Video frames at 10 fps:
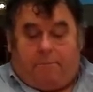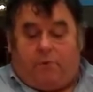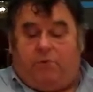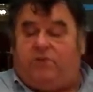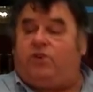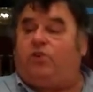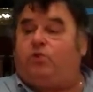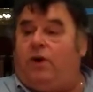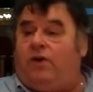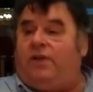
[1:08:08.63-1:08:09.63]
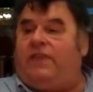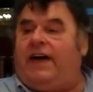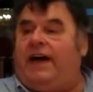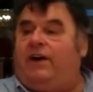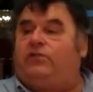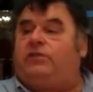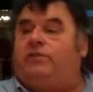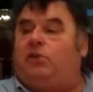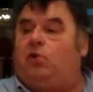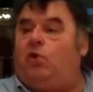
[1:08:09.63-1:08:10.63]
But we shall dwell in the house
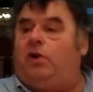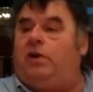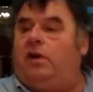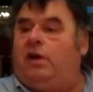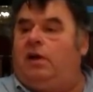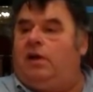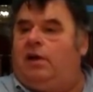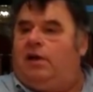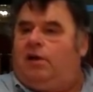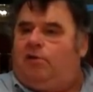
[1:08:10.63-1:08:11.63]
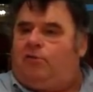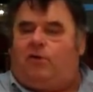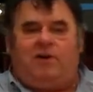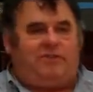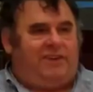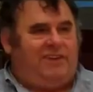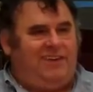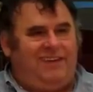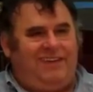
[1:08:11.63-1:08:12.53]
of the Lord forever.